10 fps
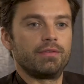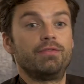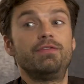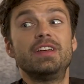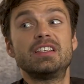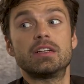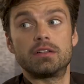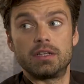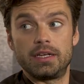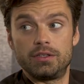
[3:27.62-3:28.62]
to
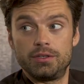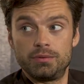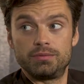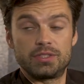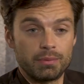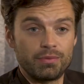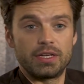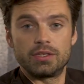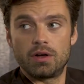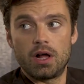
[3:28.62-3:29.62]
physically do
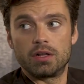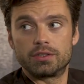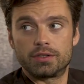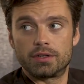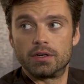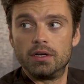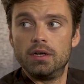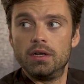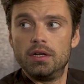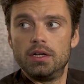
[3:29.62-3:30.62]
something to alter yeah.